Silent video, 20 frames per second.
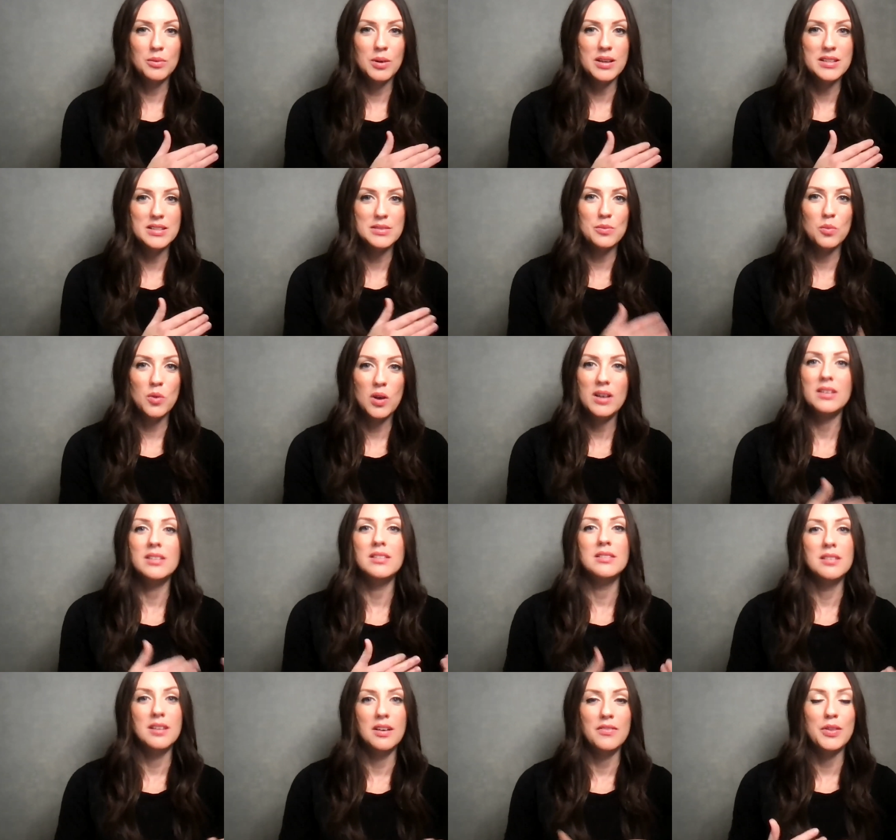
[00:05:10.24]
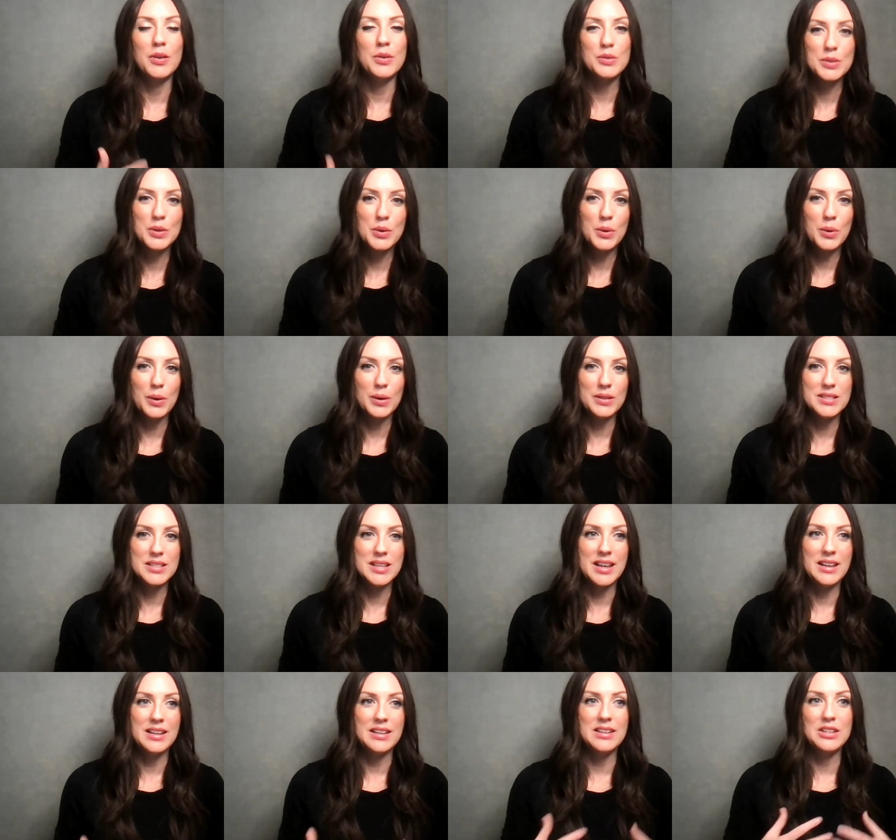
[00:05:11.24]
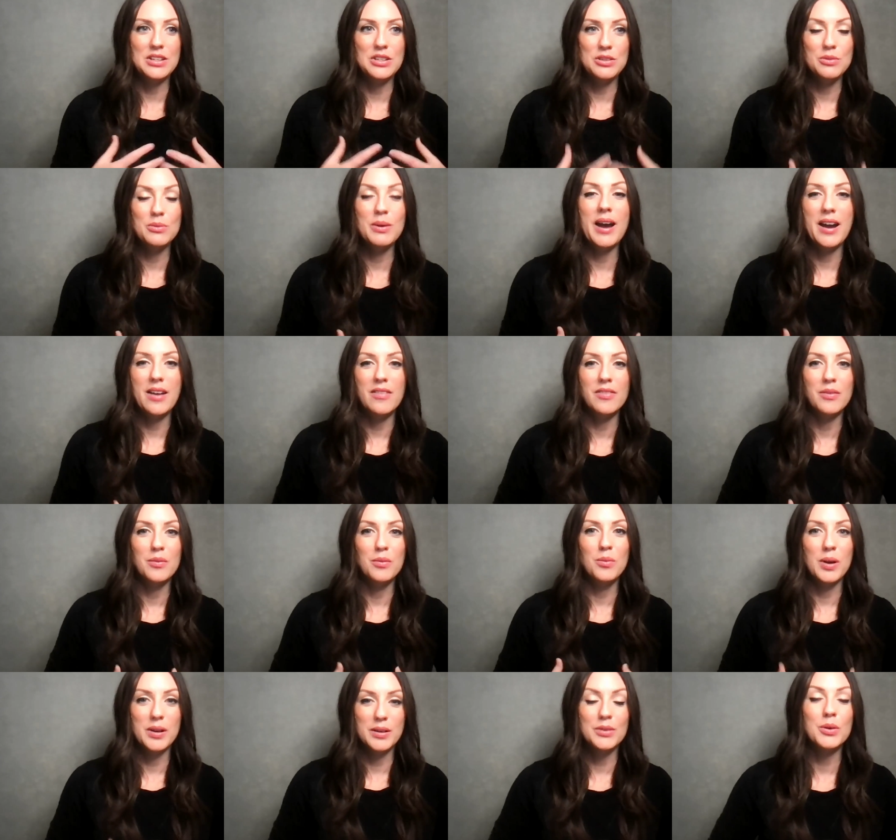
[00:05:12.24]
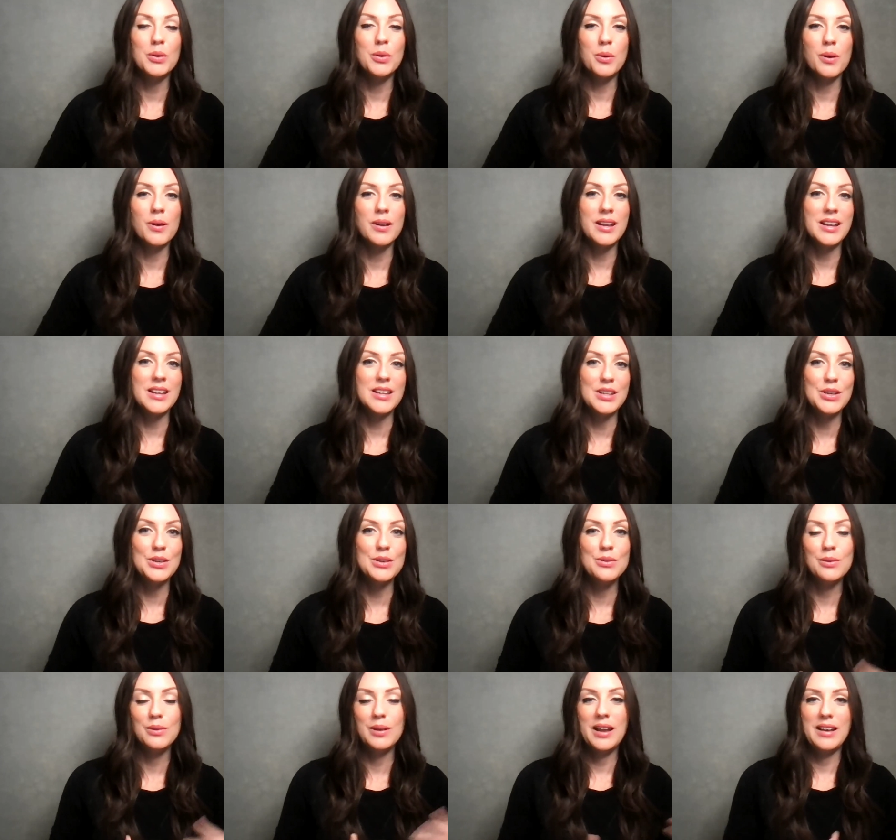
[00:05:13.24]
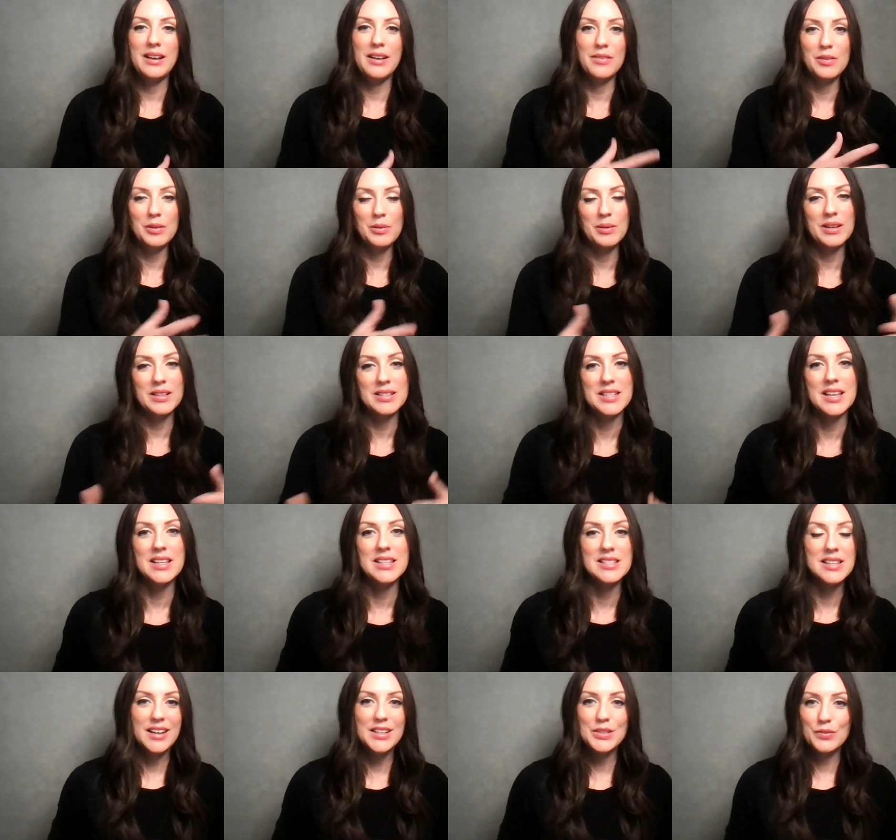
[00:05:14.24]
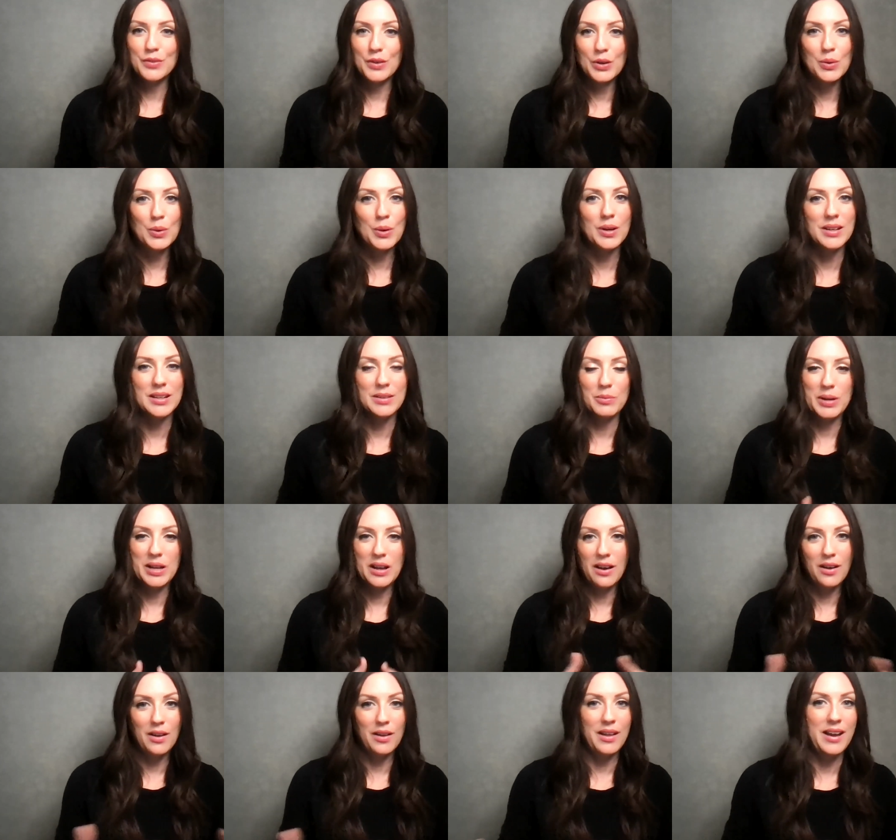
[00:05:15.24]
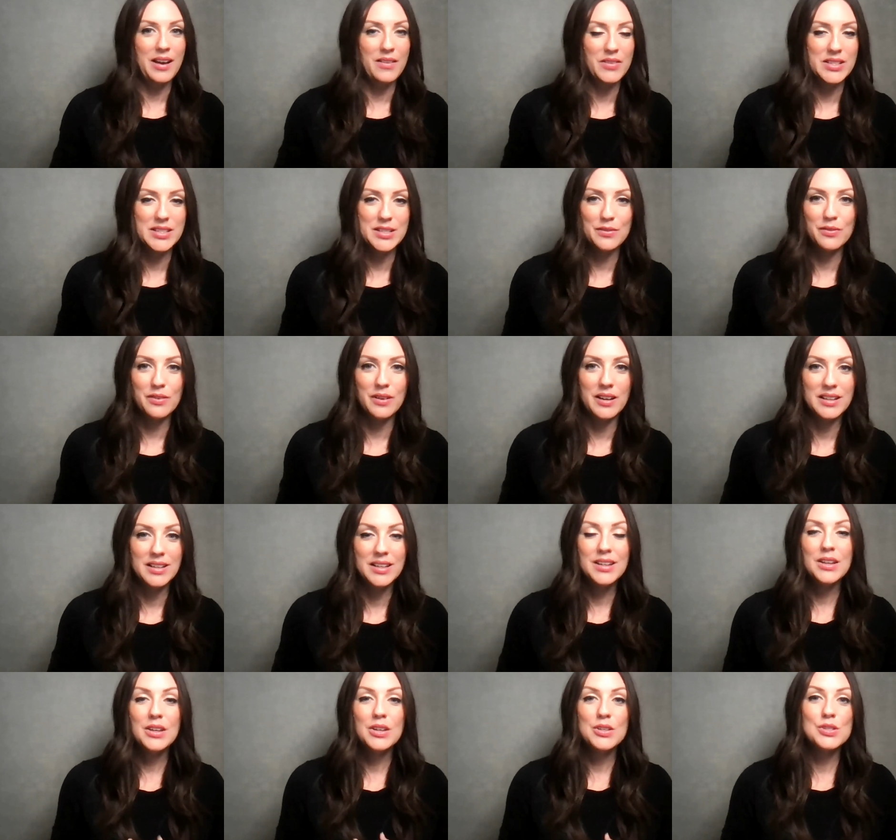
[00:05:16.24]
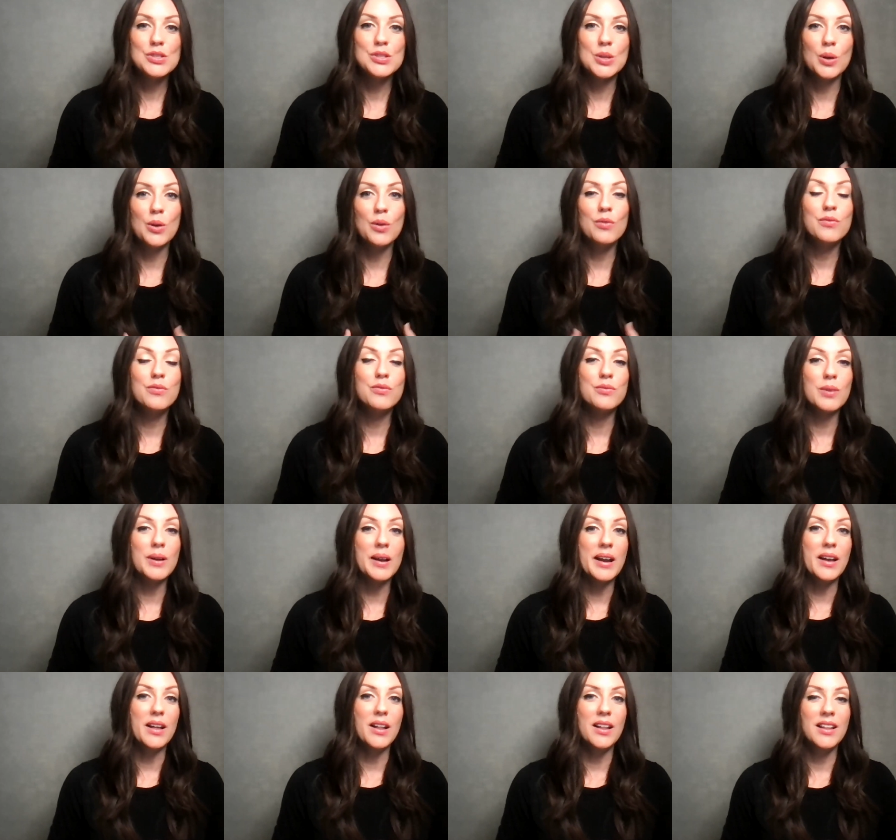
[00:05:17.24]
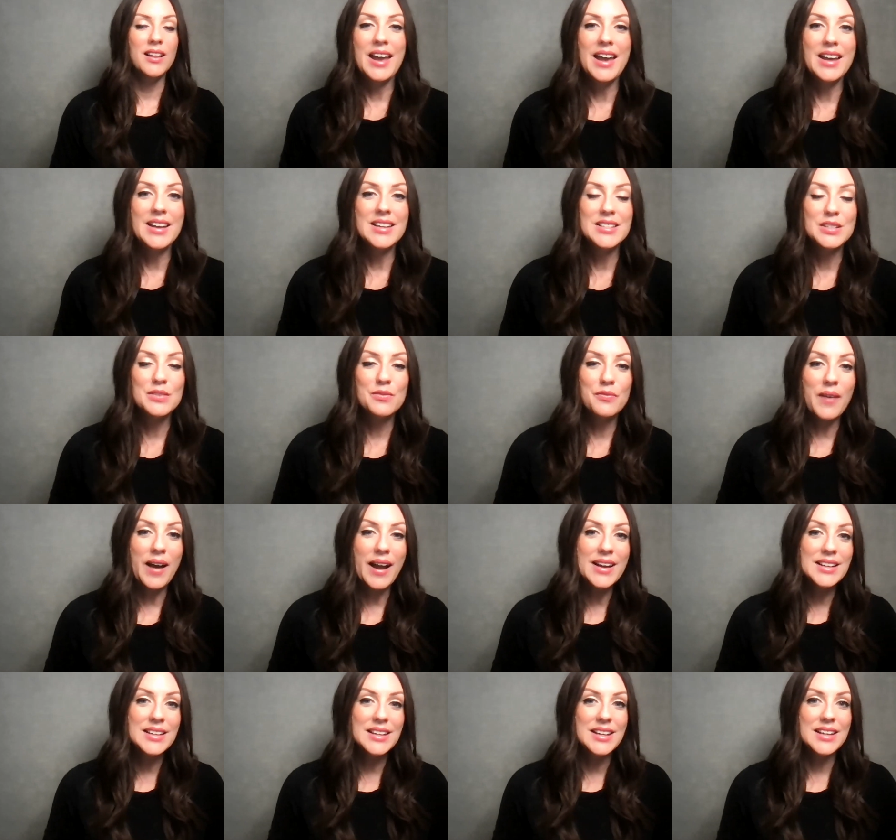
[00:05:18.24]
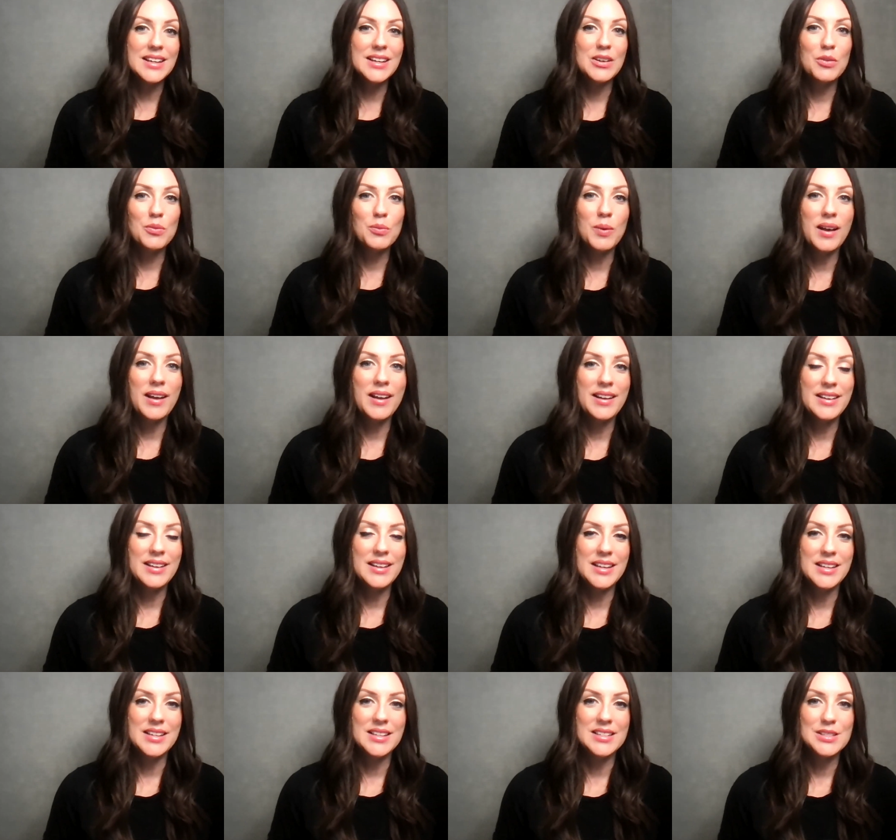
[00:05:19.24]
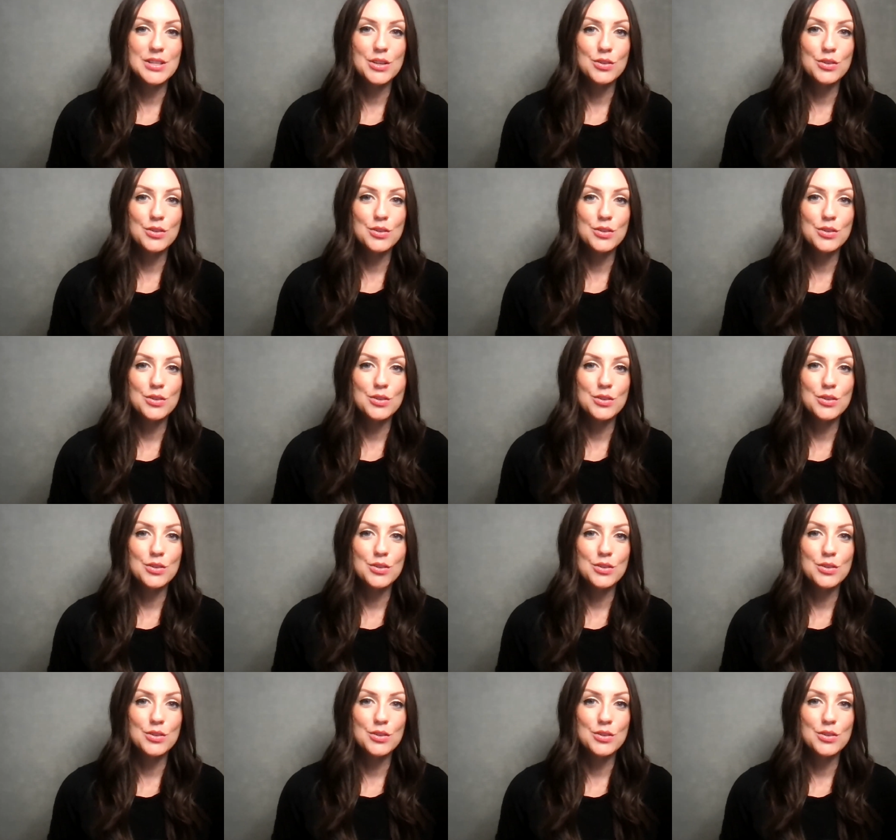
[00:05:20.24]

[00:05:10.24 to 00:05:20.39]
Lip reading: was one of those chords, and you have one chord in you and everyone else has a different chord, and we all have a different soul frail. And finding what is